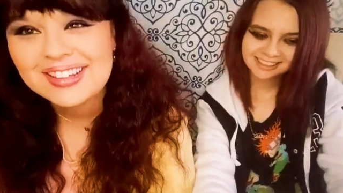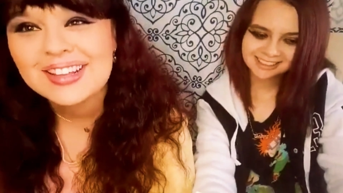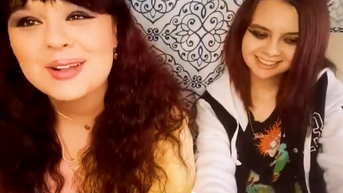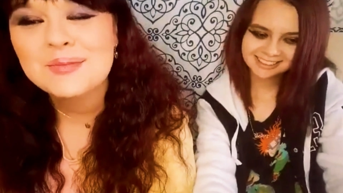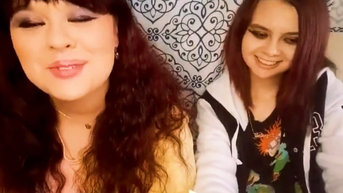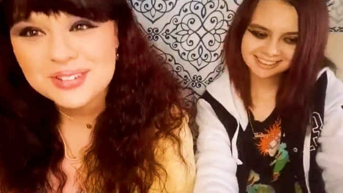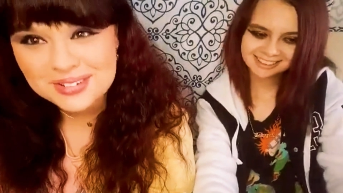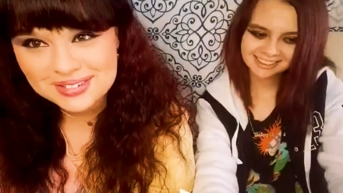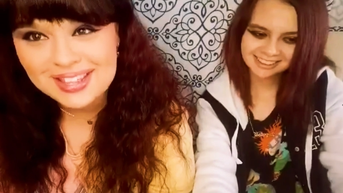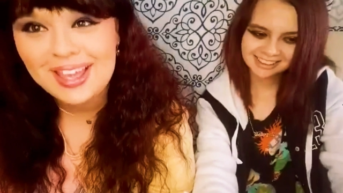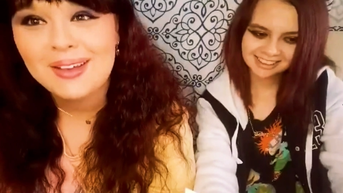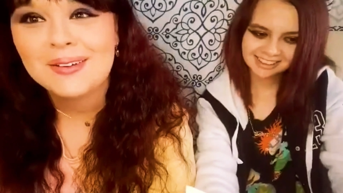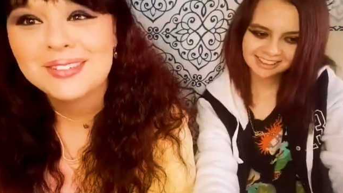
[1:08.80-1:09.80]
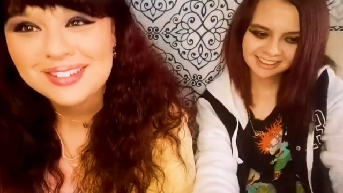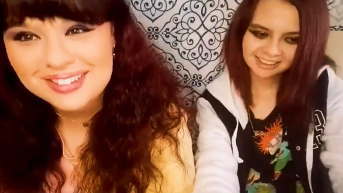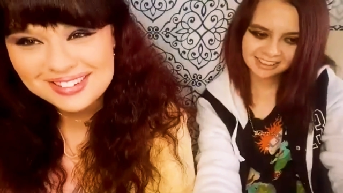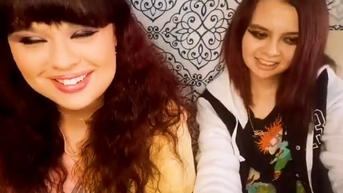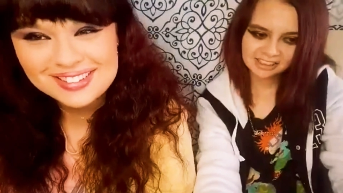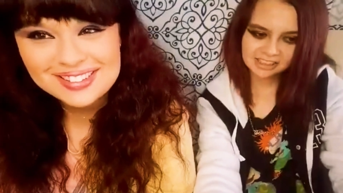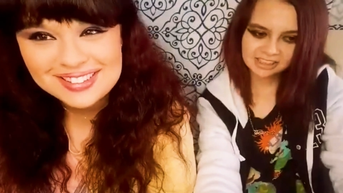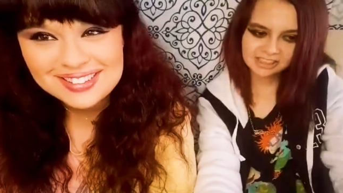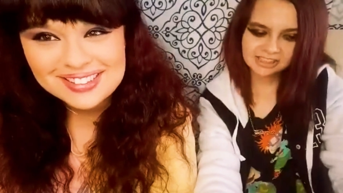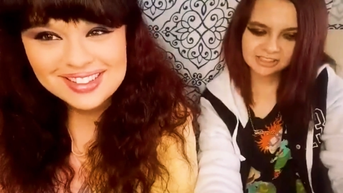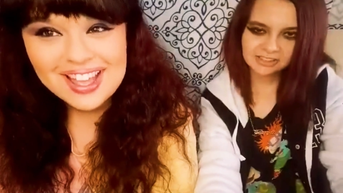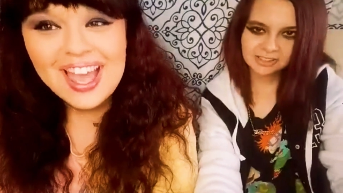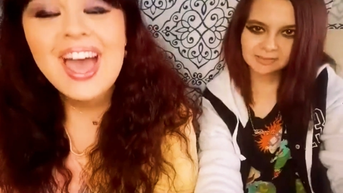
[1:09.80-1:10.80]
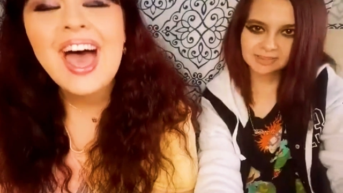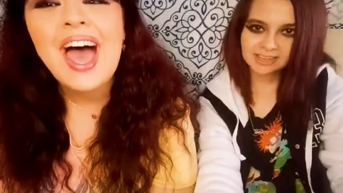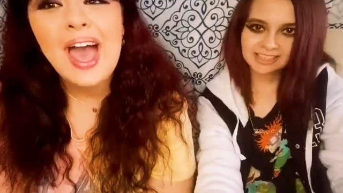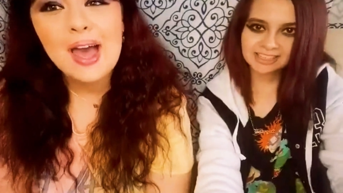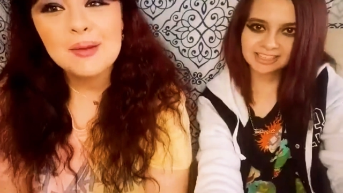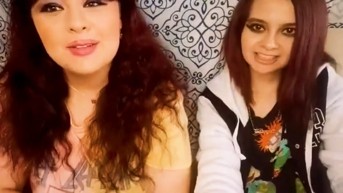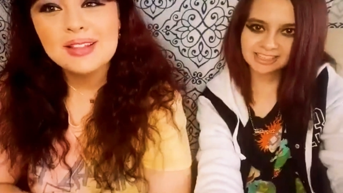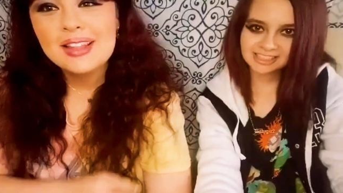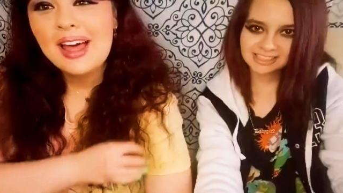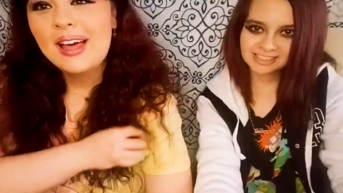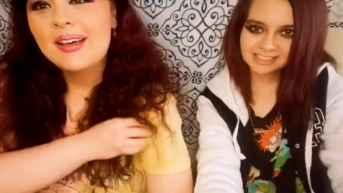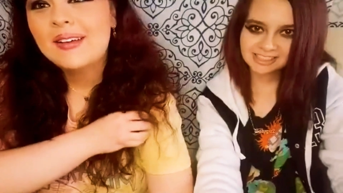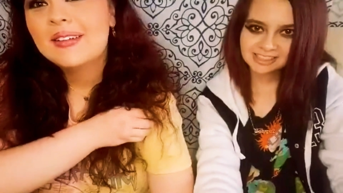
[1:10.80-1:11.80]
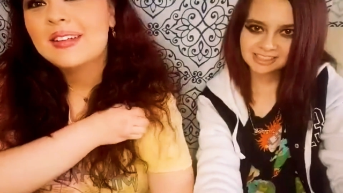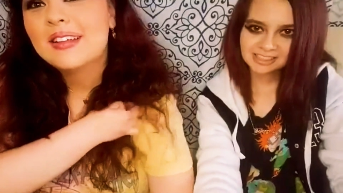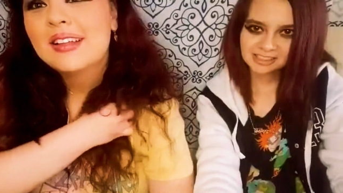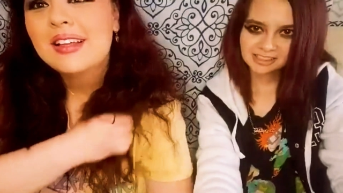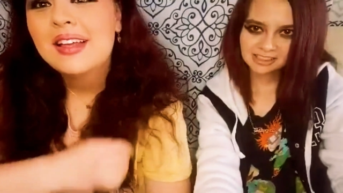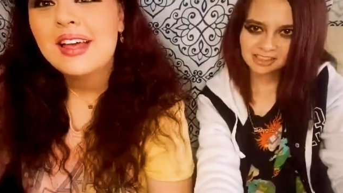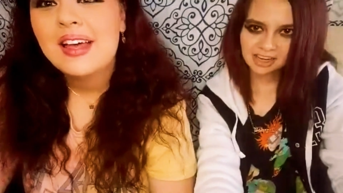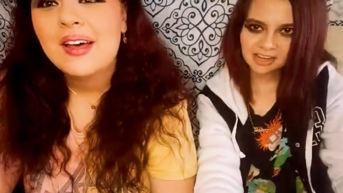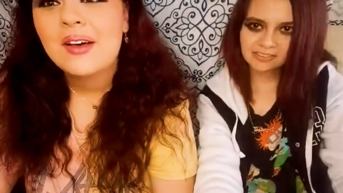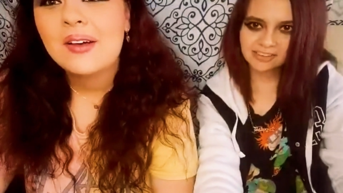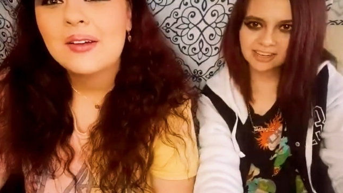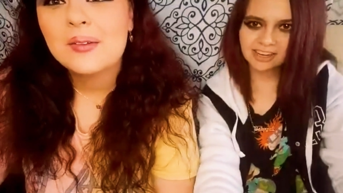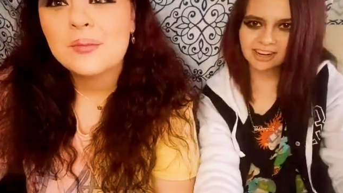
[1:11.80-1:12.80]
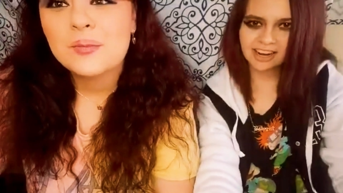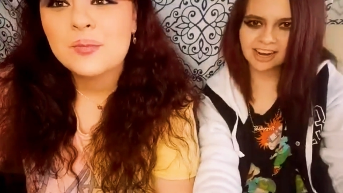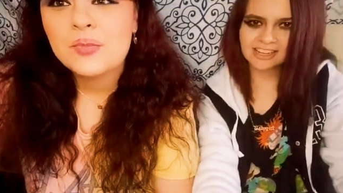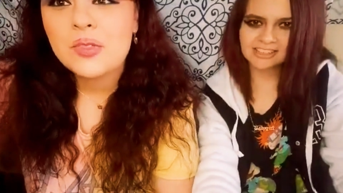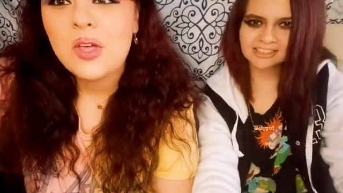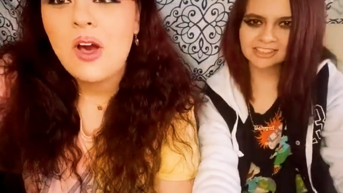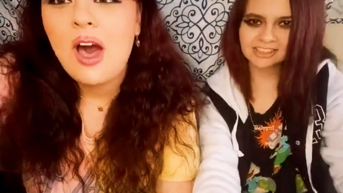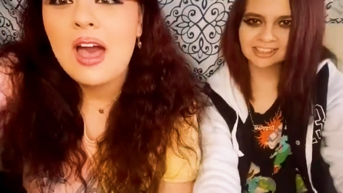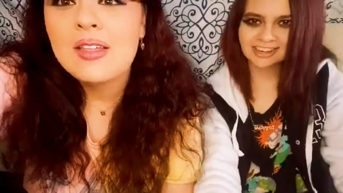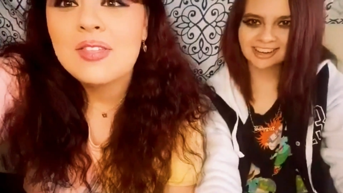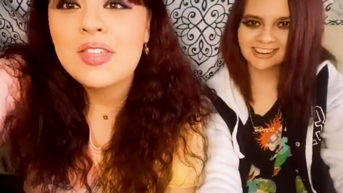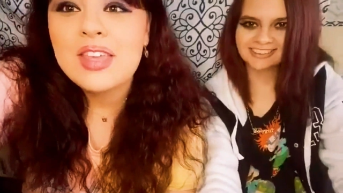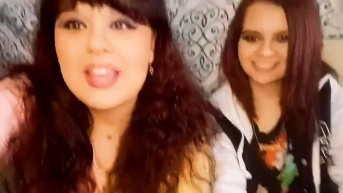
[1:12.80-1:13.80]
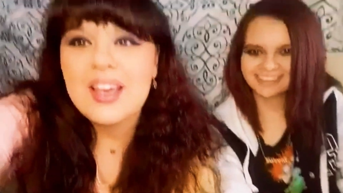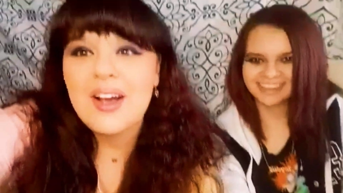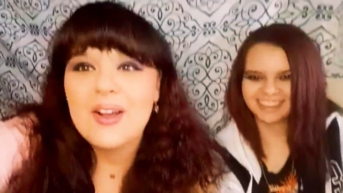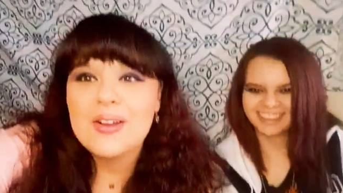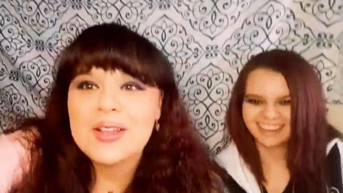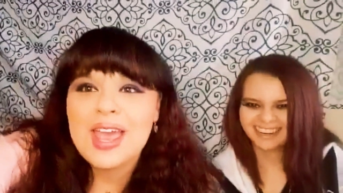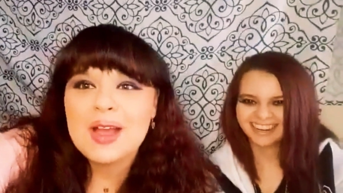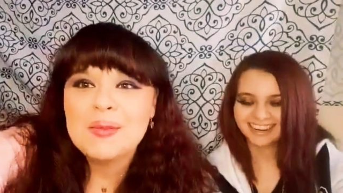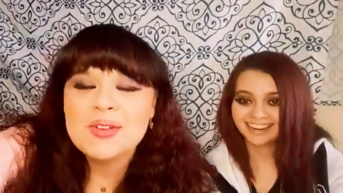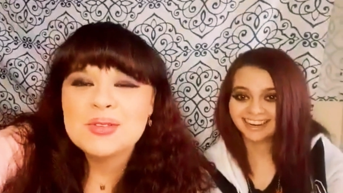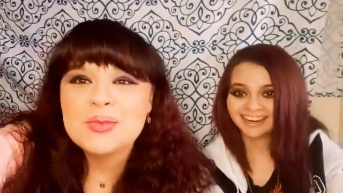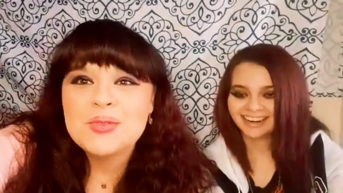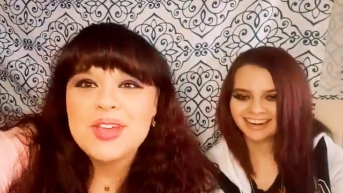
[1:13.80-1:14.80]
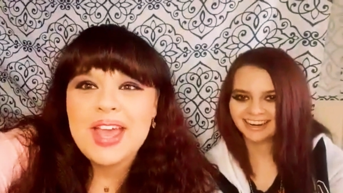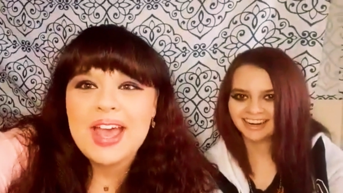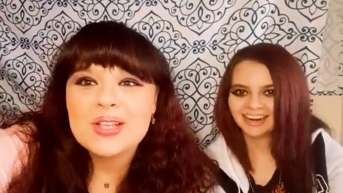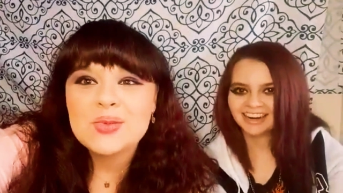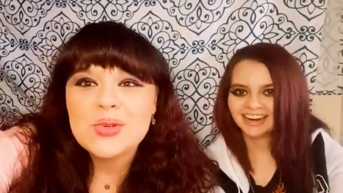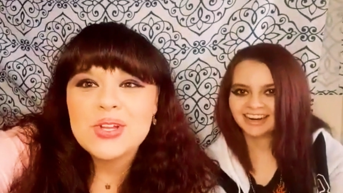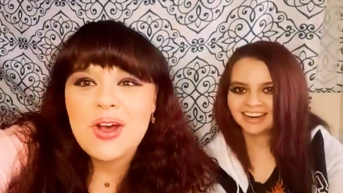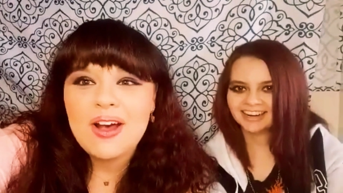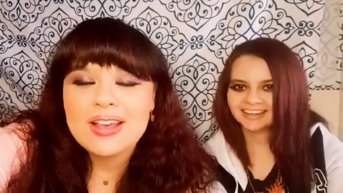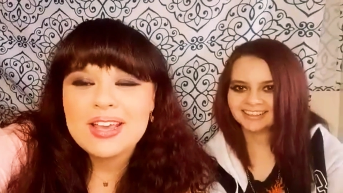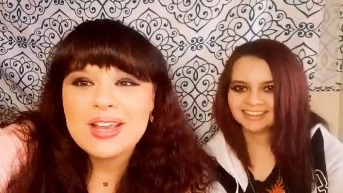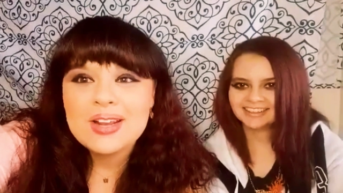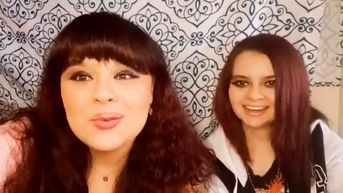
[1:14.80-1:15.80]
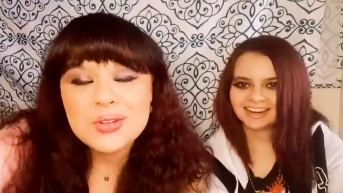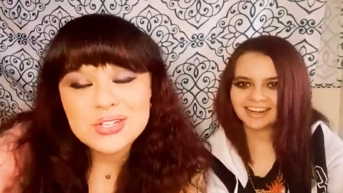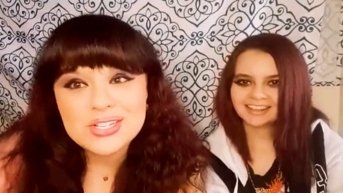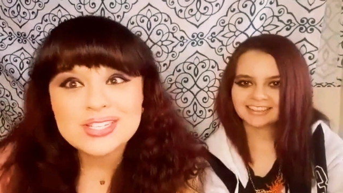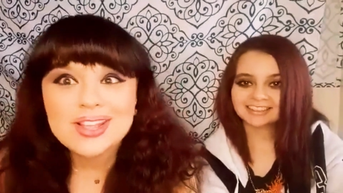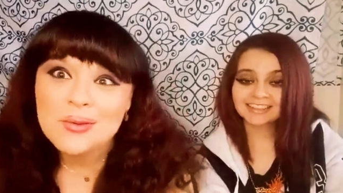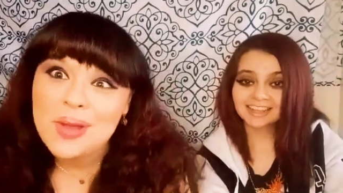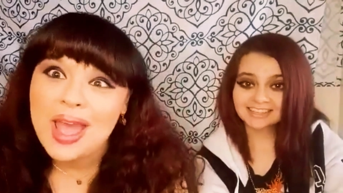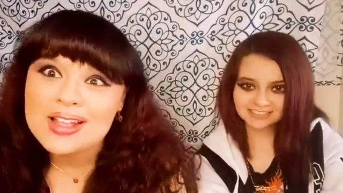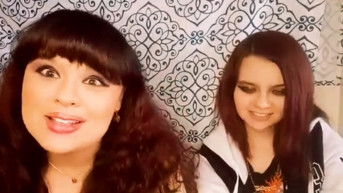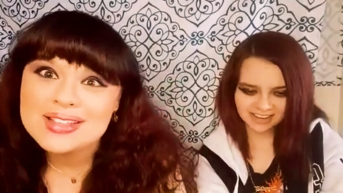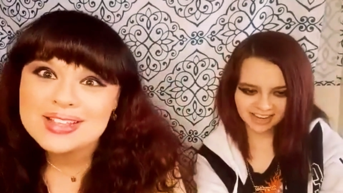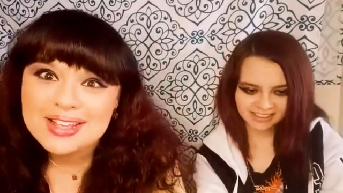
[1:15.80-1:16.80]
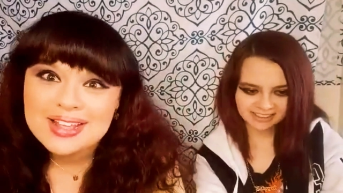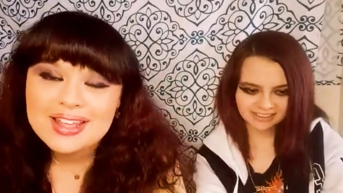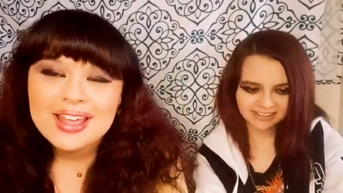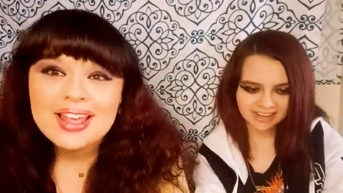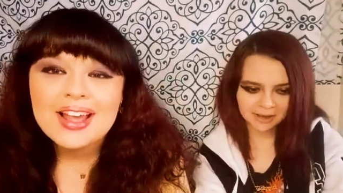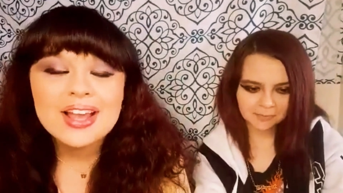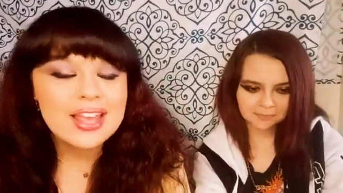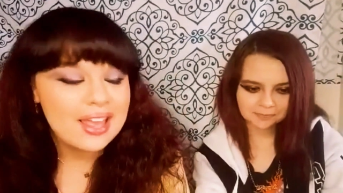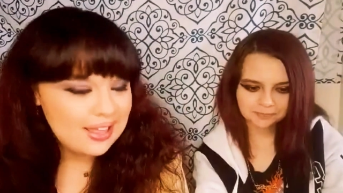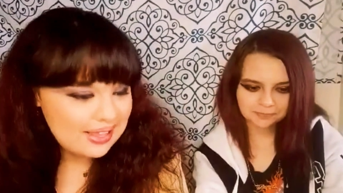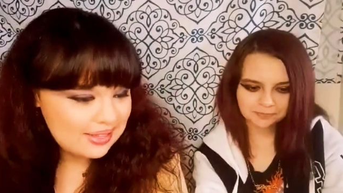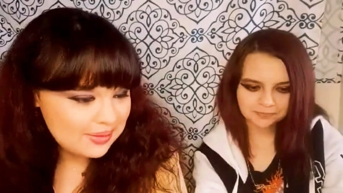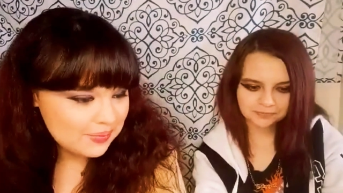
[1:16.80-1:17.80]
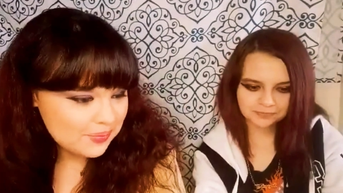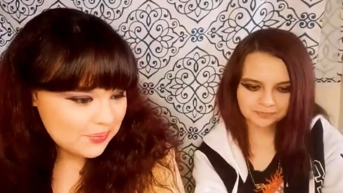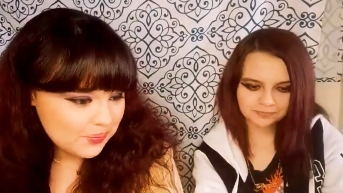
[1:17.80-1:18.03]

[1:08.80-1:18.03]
Speaker 1: Carpenter's loud. Just ABBA loud. I feel like our heads are cut I off. think our camera's moving as we're talking, which is That's has, fine. Okay. Okay.